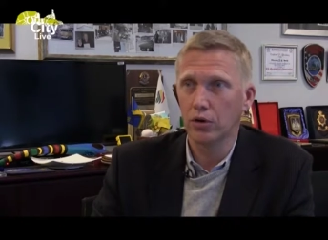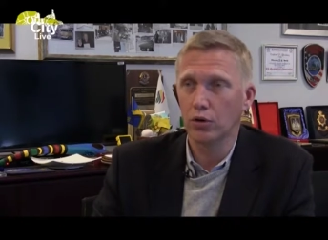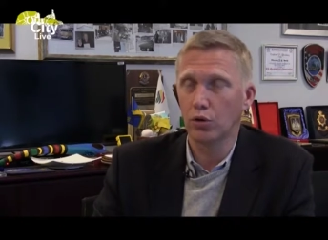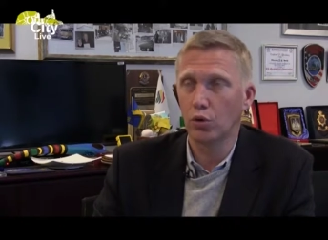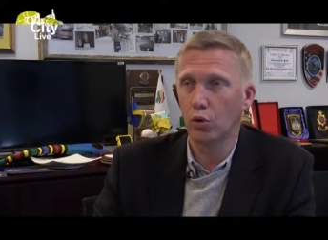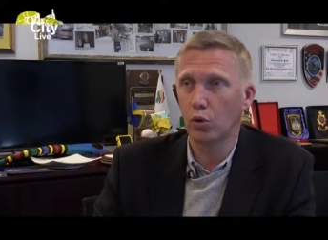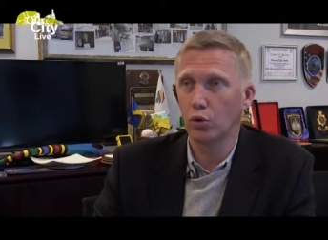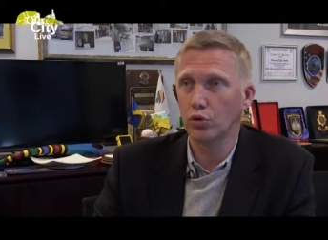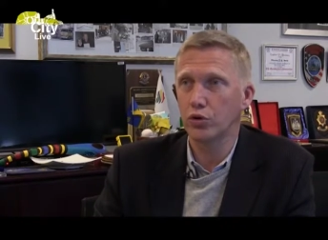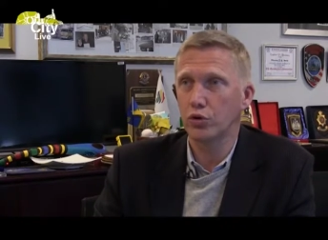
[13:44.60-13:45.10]

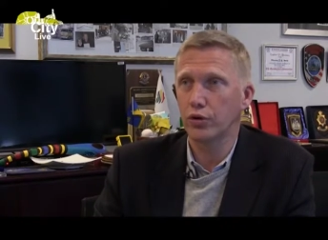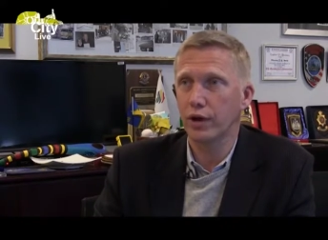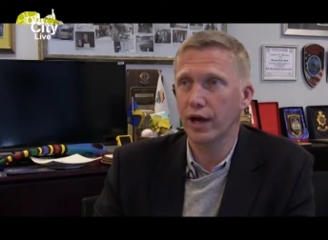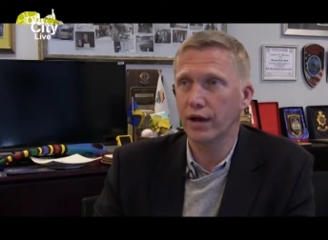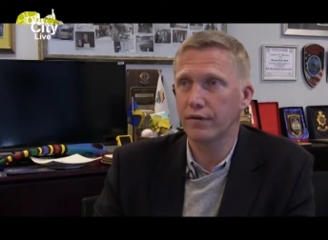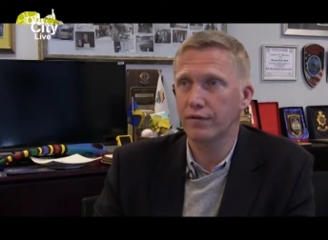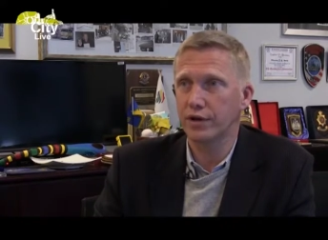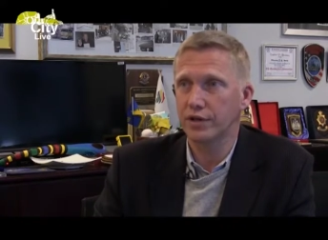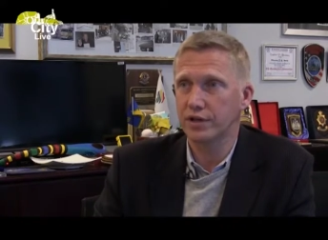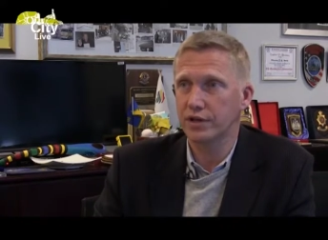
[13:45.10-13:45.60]
nor do they
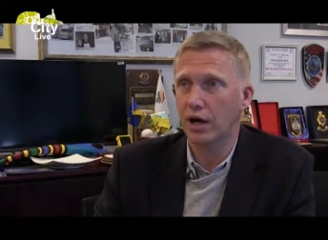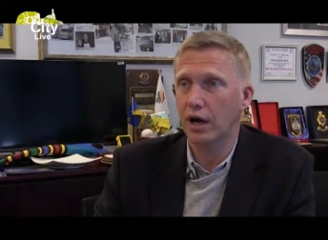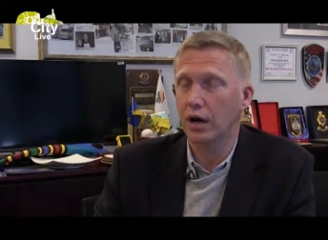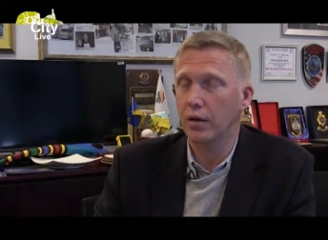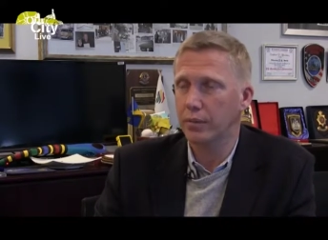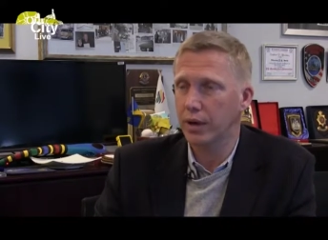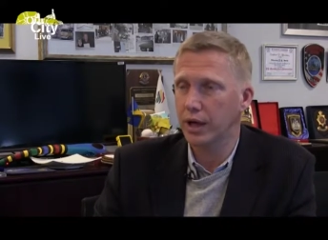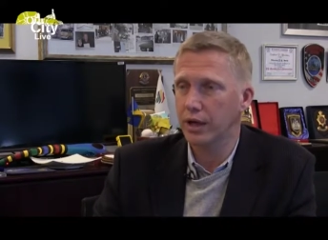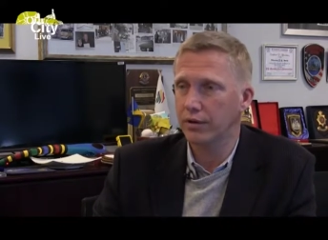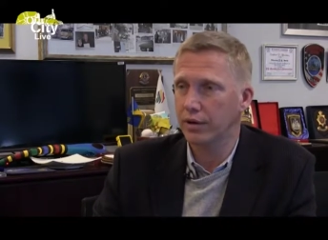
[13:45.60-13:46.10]
have the
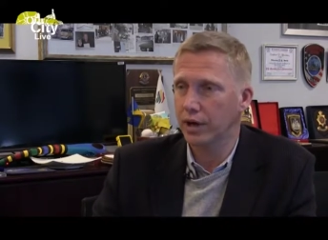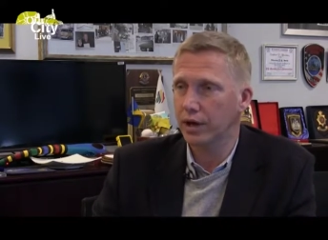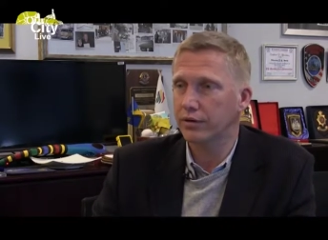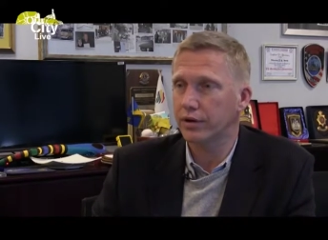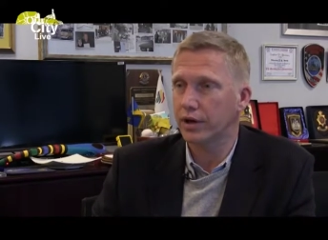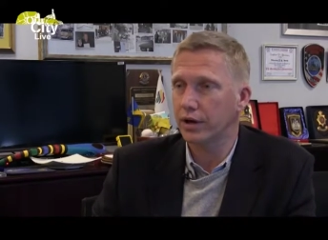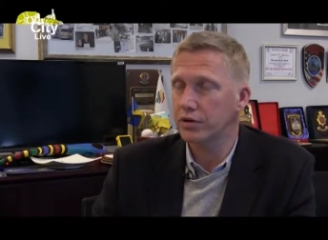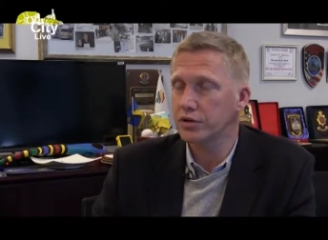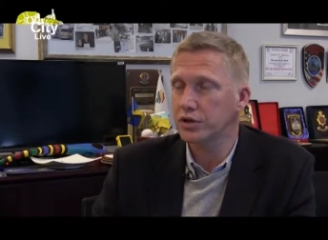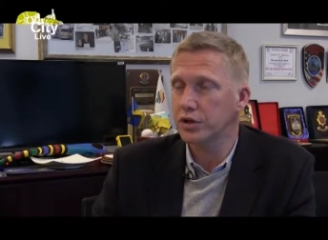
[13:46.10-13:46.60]
time, in that
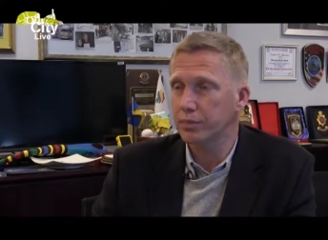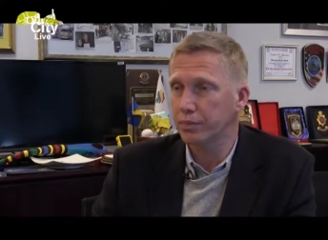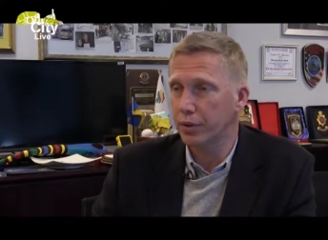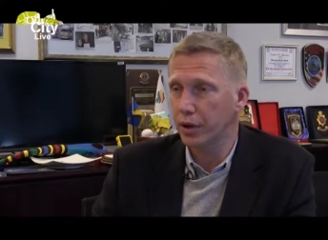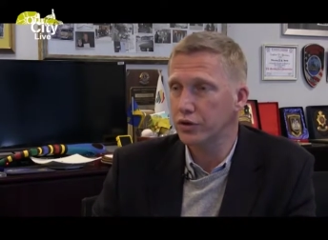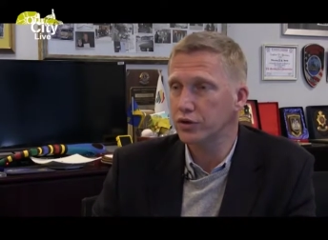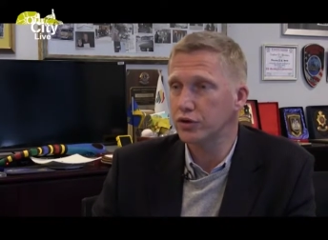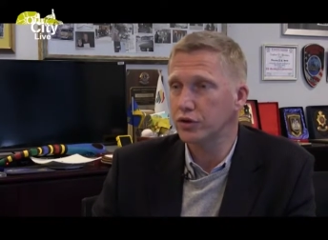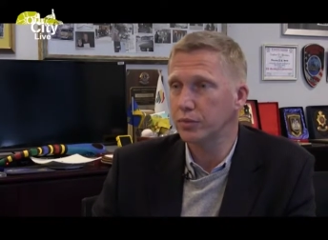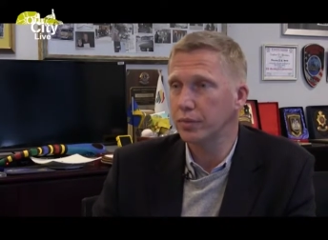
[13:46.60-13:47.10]
they're
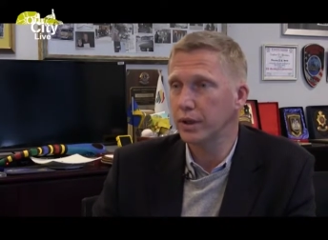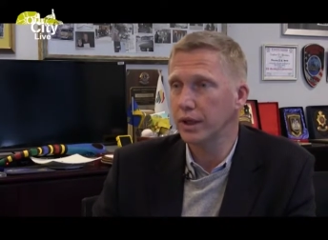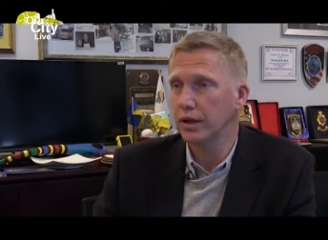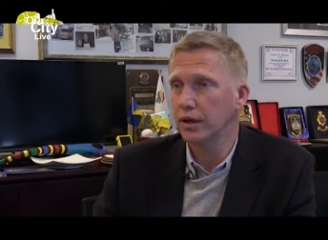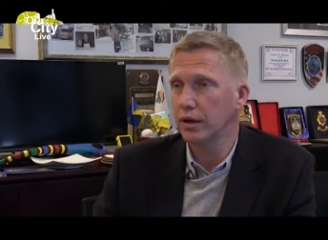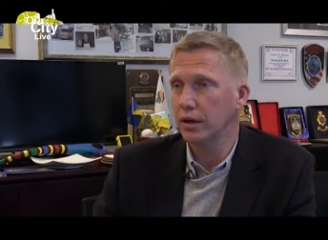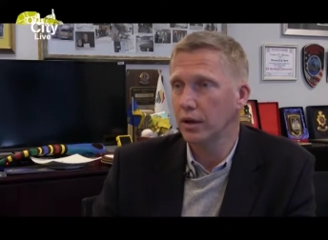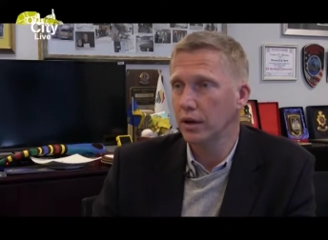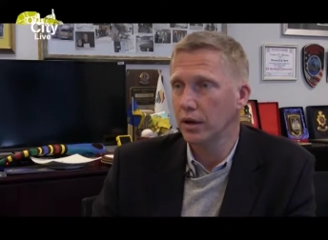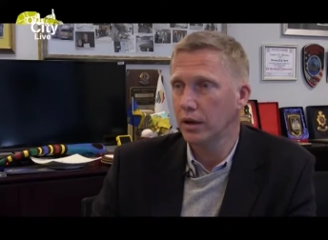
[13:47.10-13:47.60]
supposed to
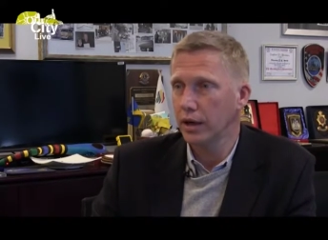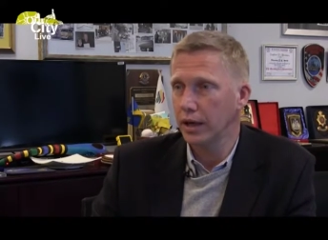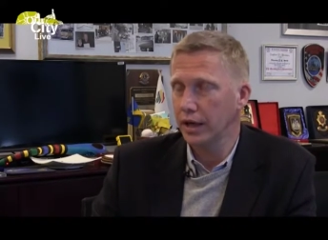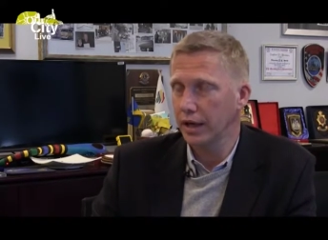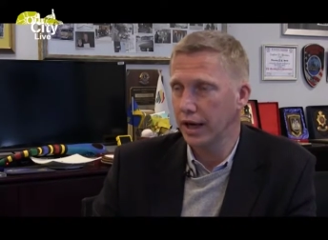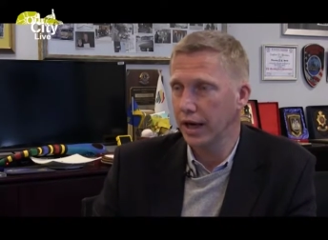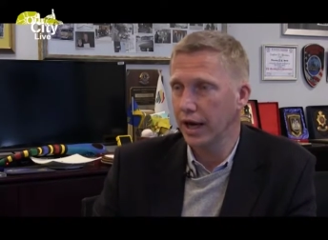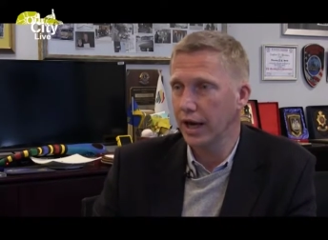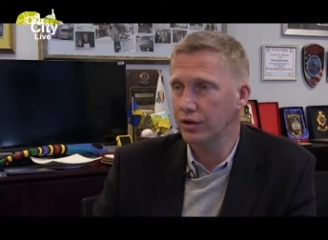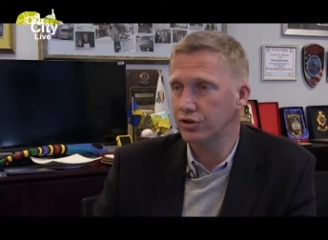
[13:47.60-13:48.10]
be
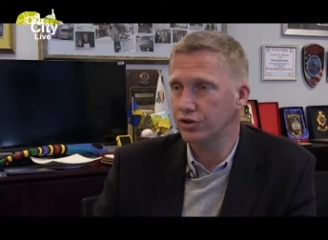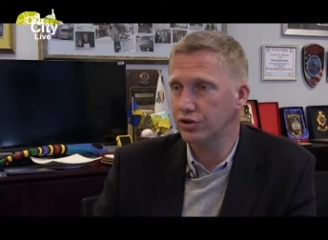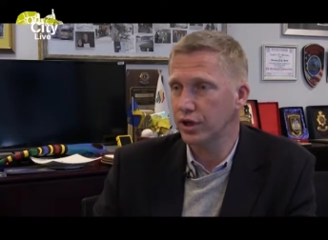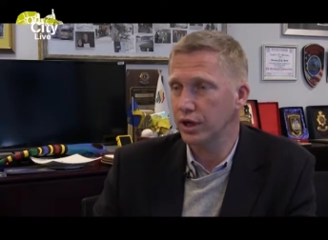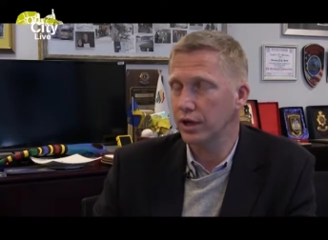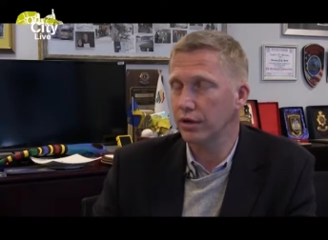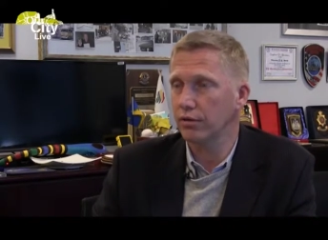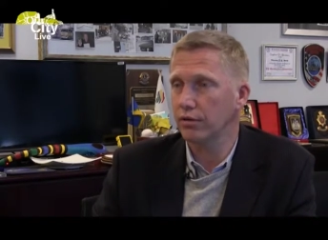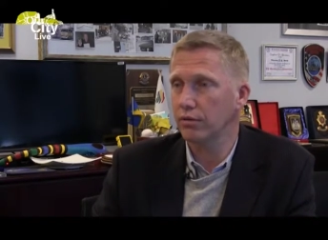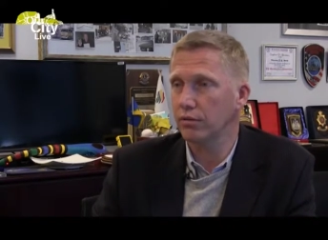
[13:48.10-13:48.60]
engaged
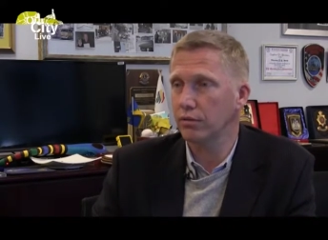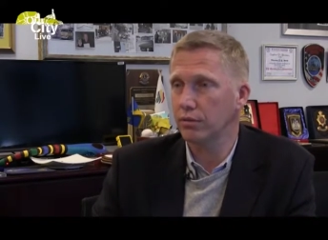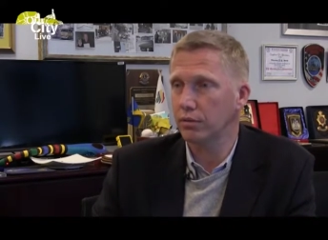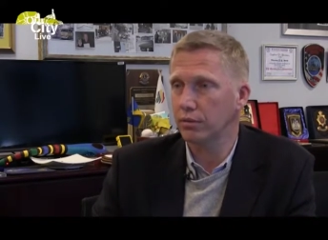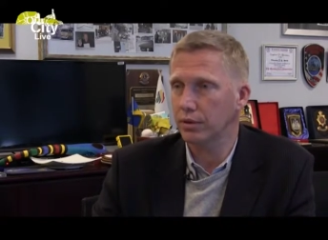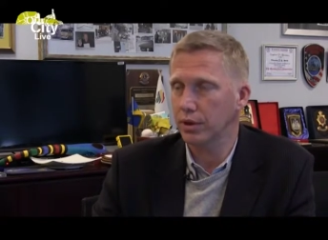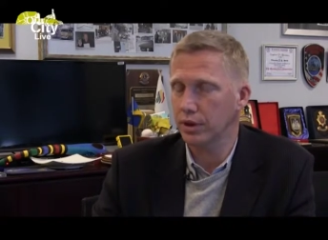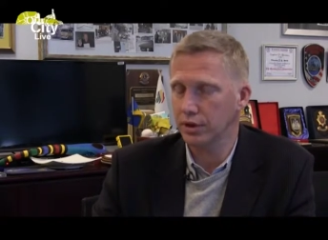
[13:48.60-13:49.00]
in,